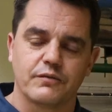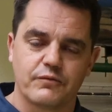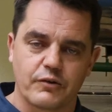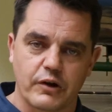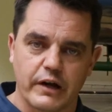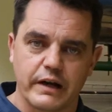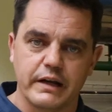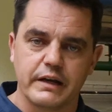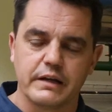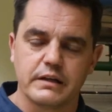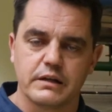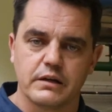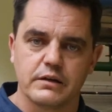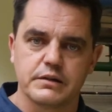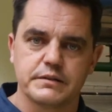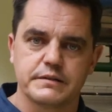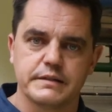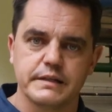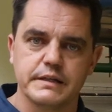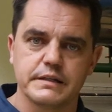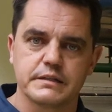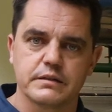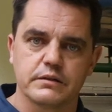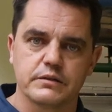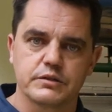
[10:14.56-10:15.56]
of running those
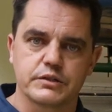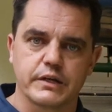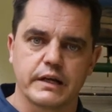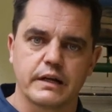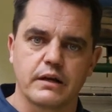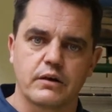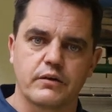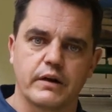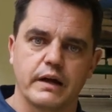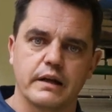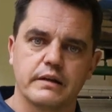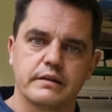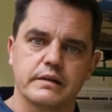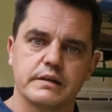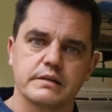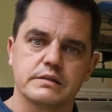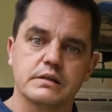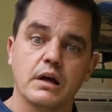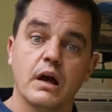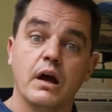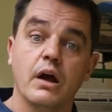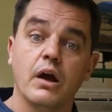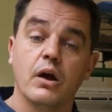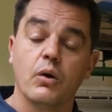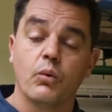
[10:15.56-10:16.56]
diesel generators
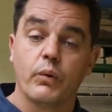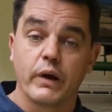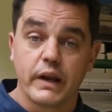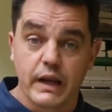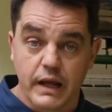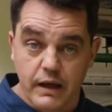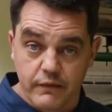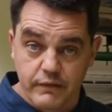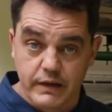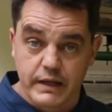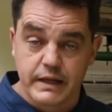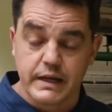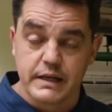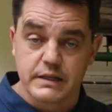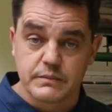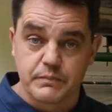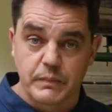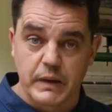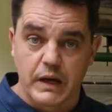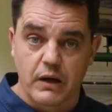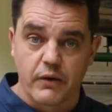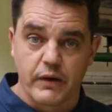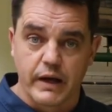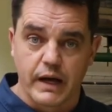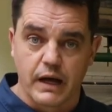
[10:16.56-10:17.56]
whenever there's
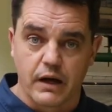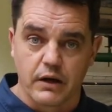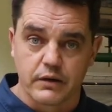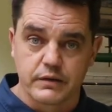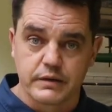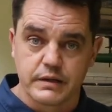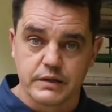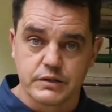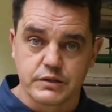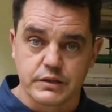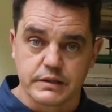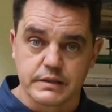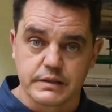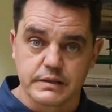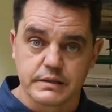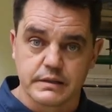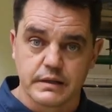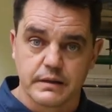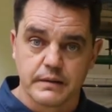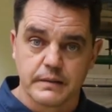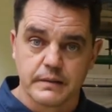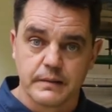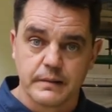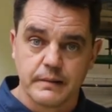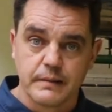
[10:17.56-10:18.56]
power outages.
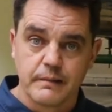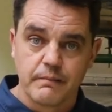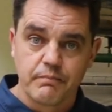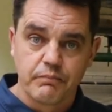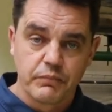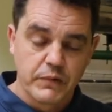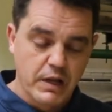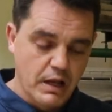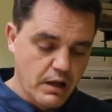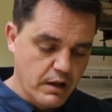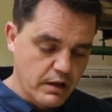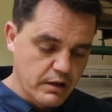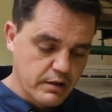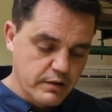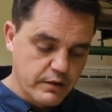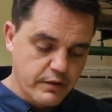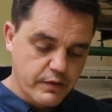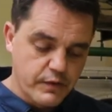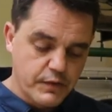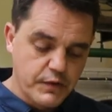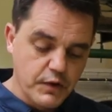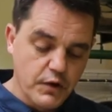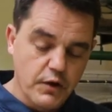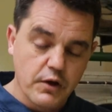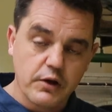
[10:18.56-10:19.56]

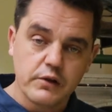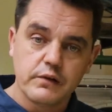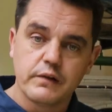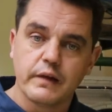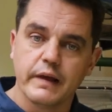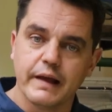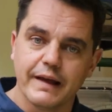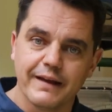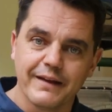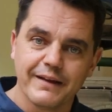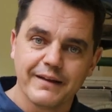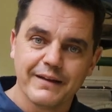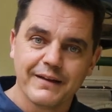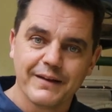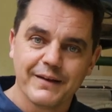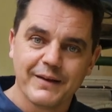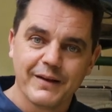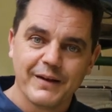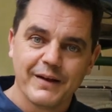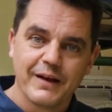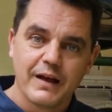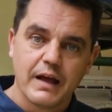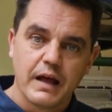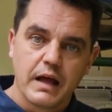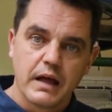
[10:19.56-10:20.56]
Thirdly,
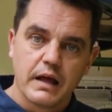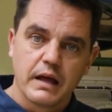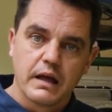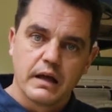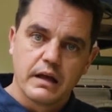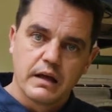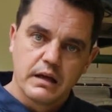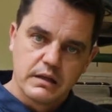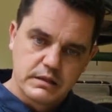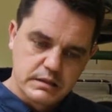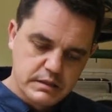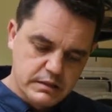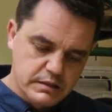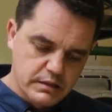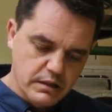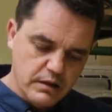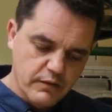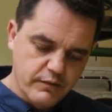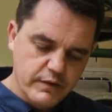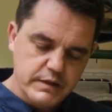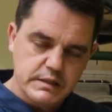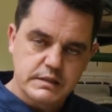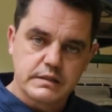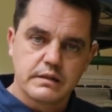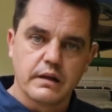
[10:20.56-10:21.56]

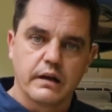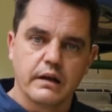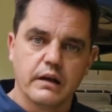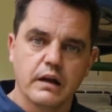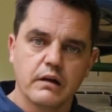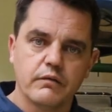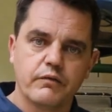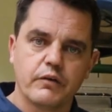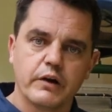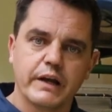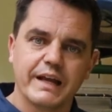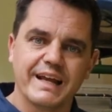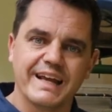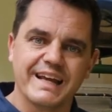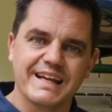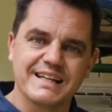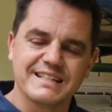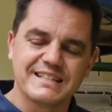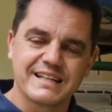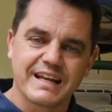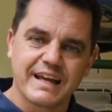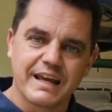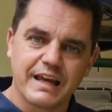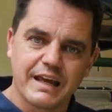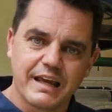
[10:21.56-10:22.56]
service delivery
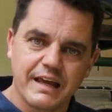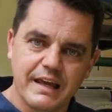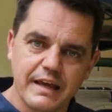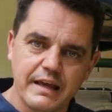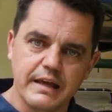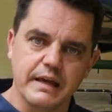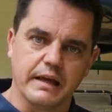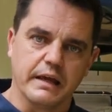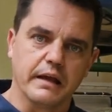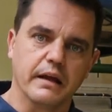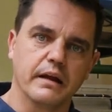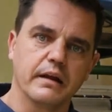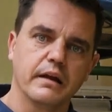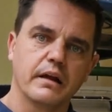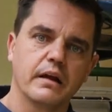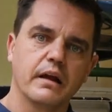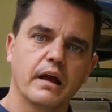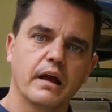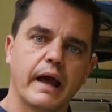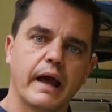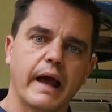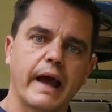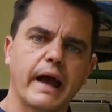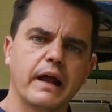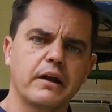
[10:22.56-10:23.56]
is key,
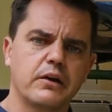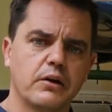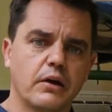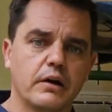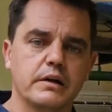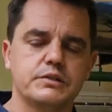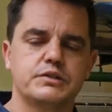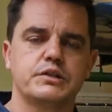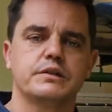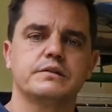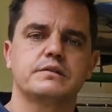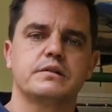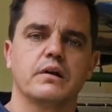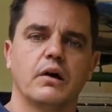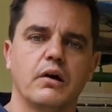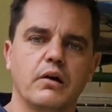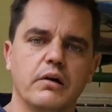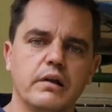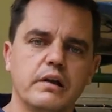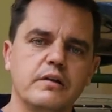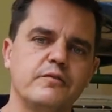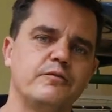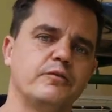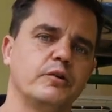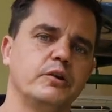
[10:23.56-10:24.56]
and not just
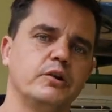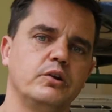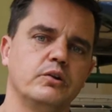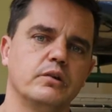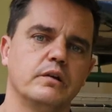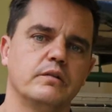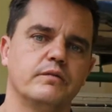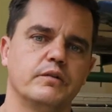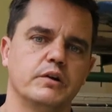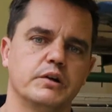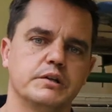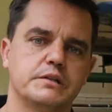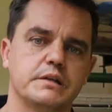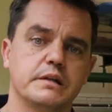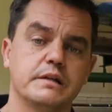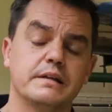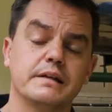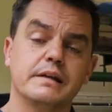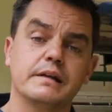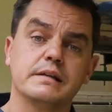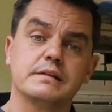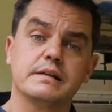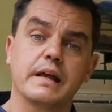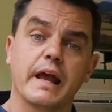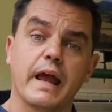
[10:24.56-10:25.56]
only for the
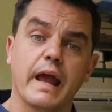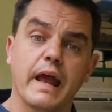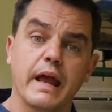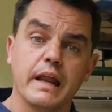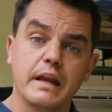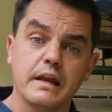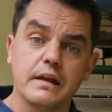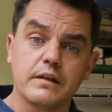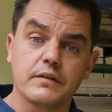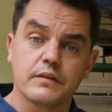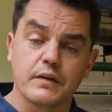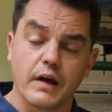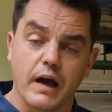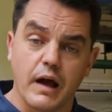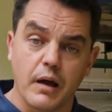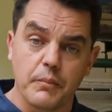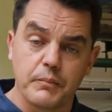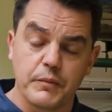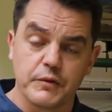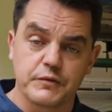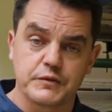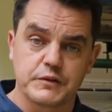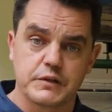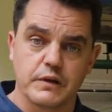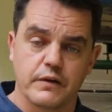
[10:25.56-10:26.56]
universities, any
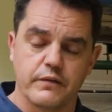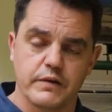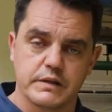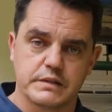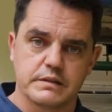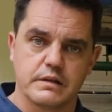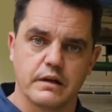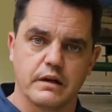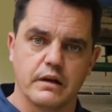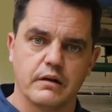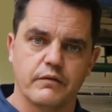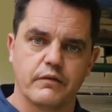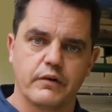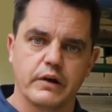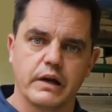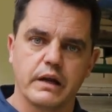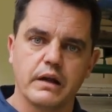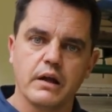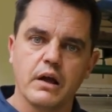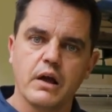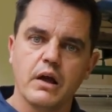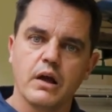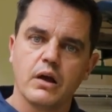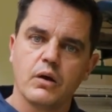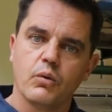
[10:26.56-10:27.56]
type of service delivery
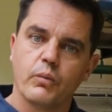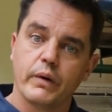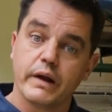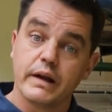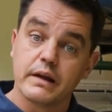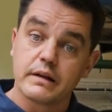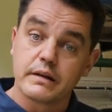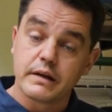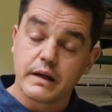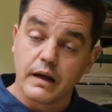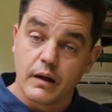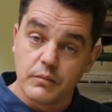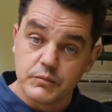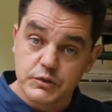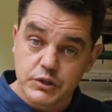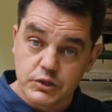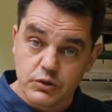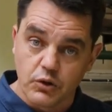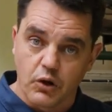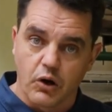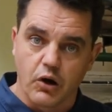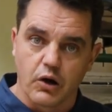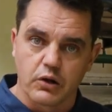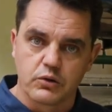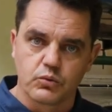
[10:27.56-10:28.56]
when it comes
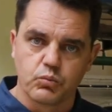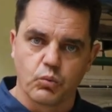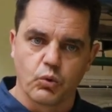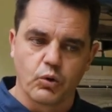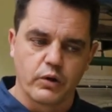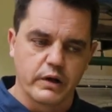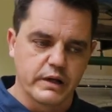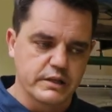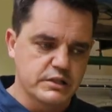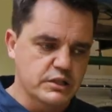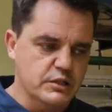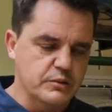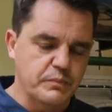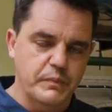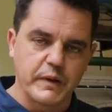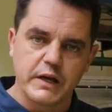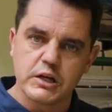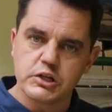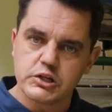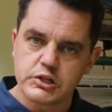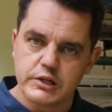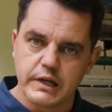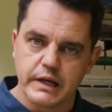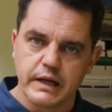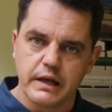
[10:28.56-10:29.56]
to hot water,
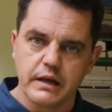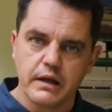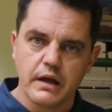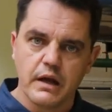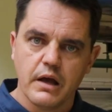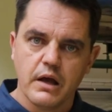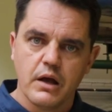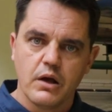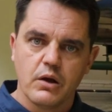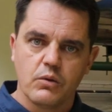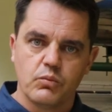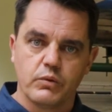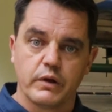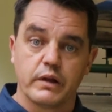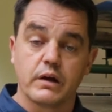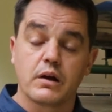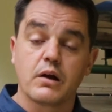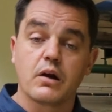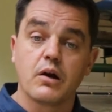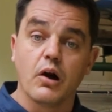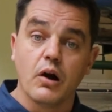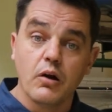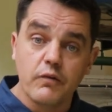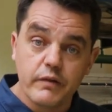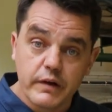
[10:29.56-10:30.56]
especially with the
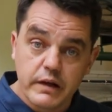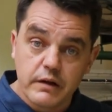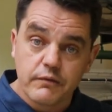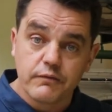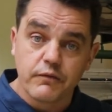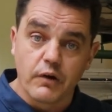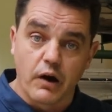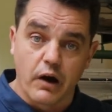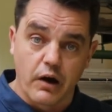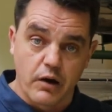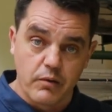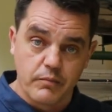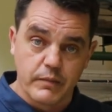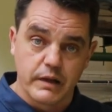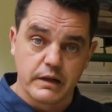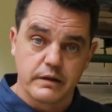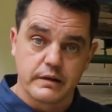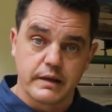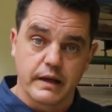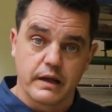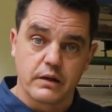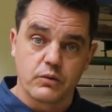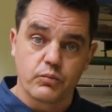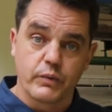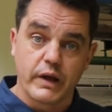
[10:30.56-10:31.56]
COVID environment
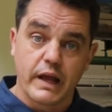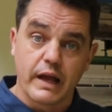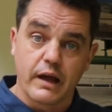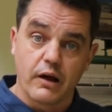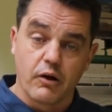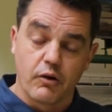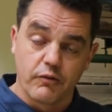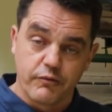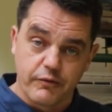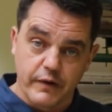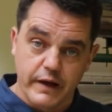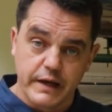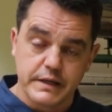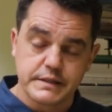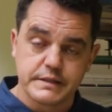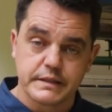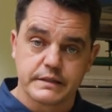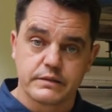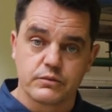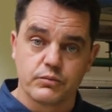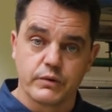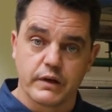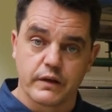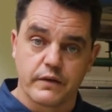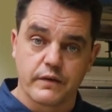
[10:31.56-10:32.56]
that we are
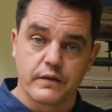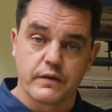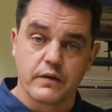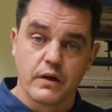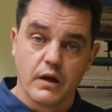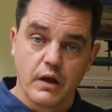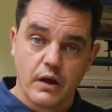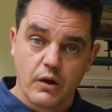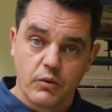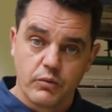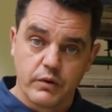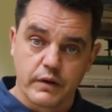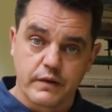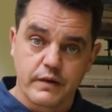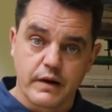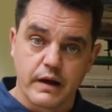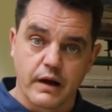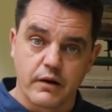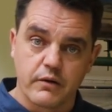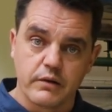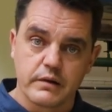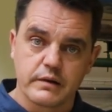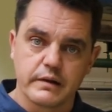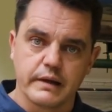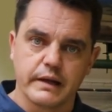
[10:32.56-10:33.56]
faced with
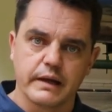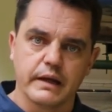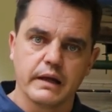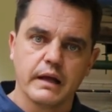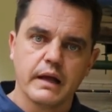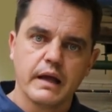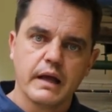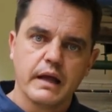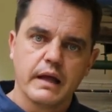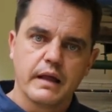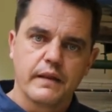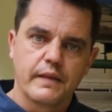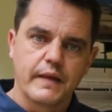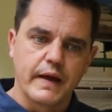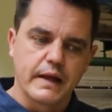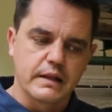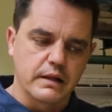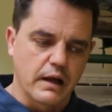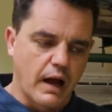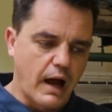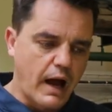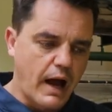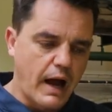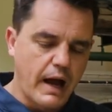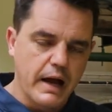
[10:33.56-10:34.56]
currently, that
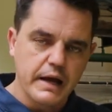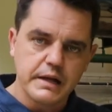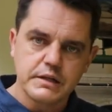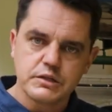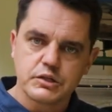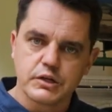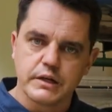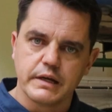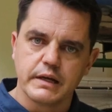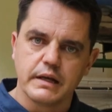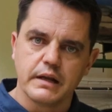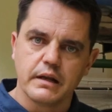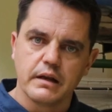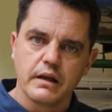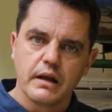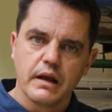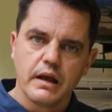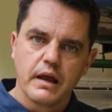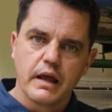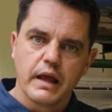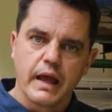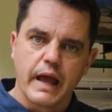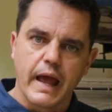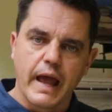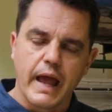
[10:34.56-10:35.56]
hygiene
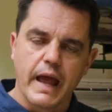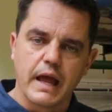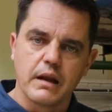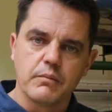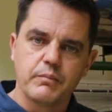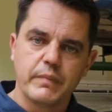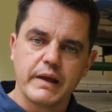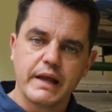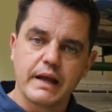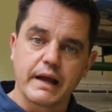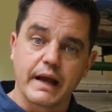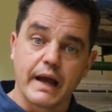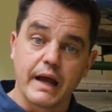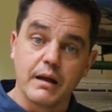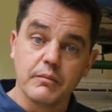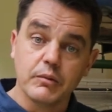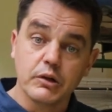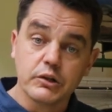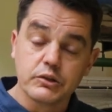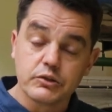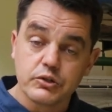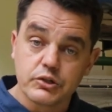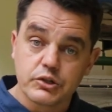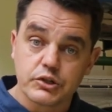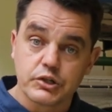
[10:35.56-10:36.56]
and being
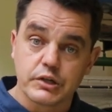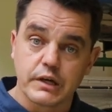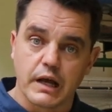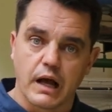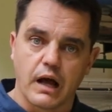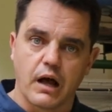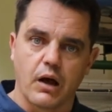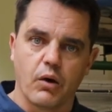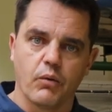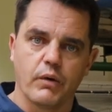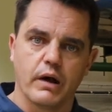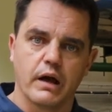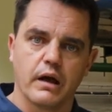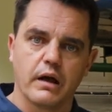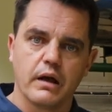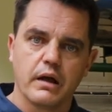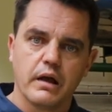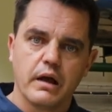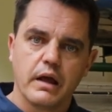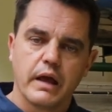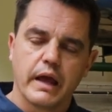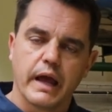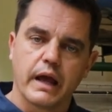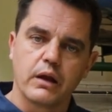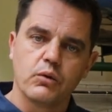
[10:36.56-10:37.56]
able to shower
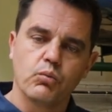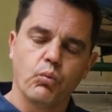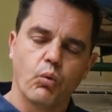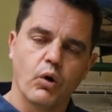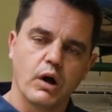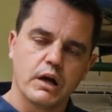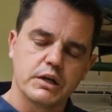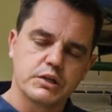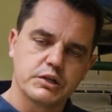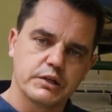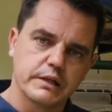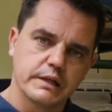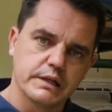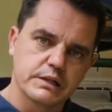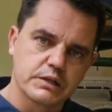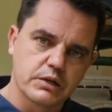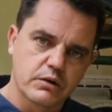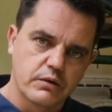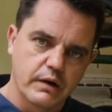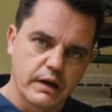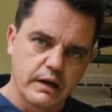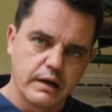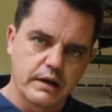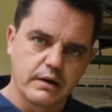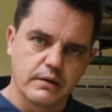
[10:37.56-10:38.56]
and wash is
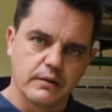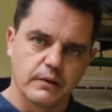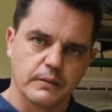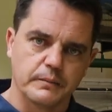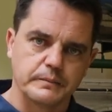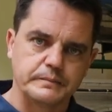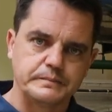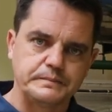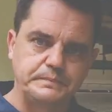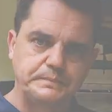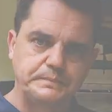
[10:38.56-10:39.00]
critical.